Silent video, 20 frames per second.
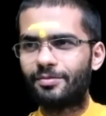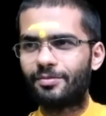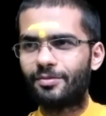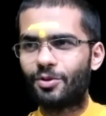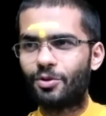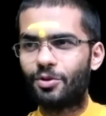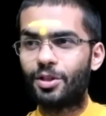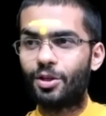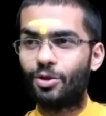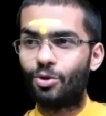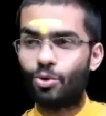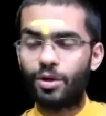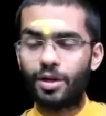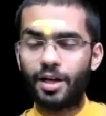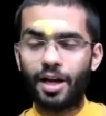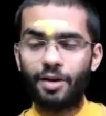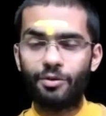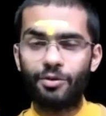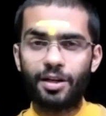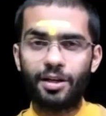We say, don't
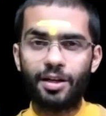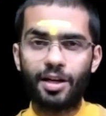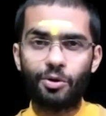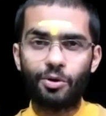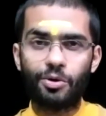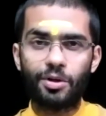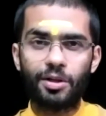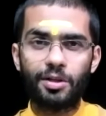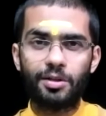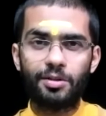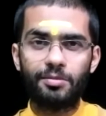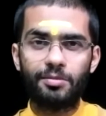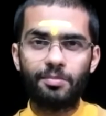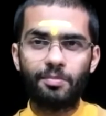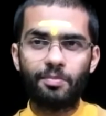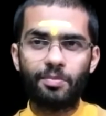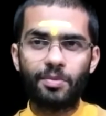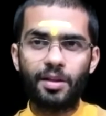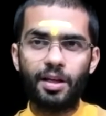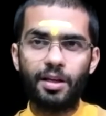have that doubt.
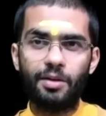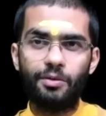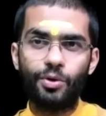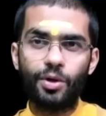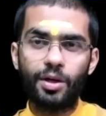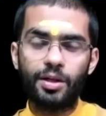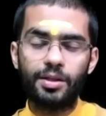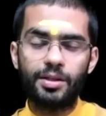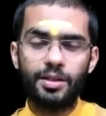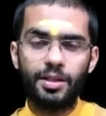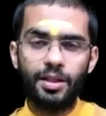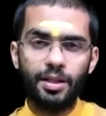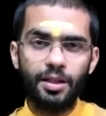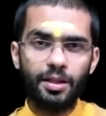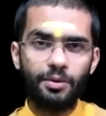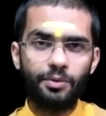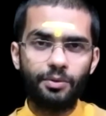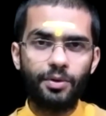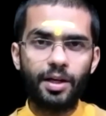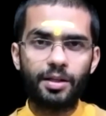If you are seeing
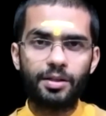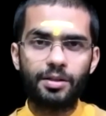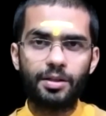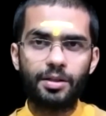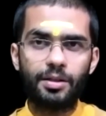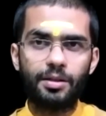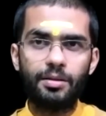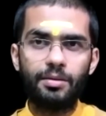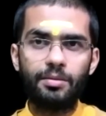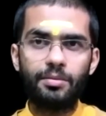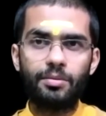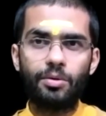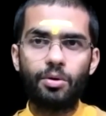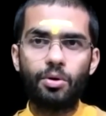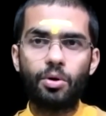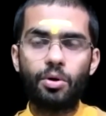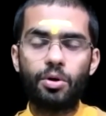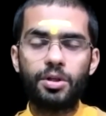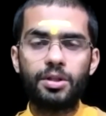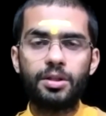reflection,
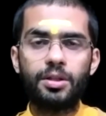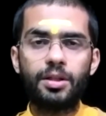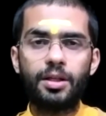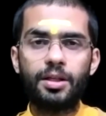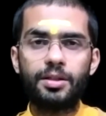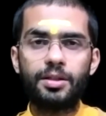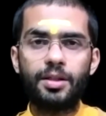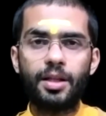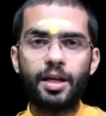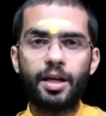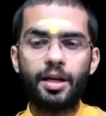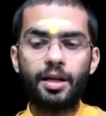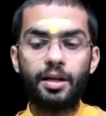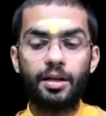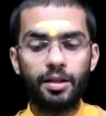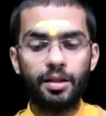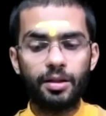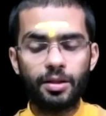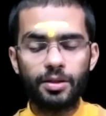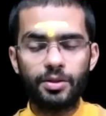original is there
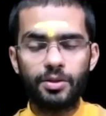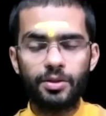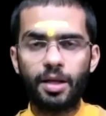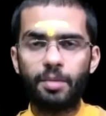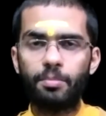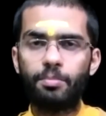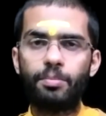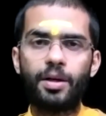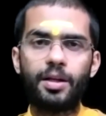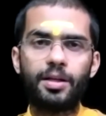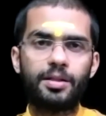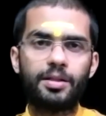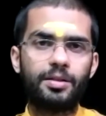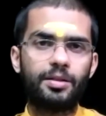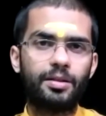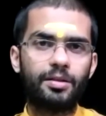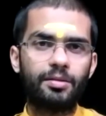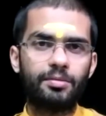in the same place.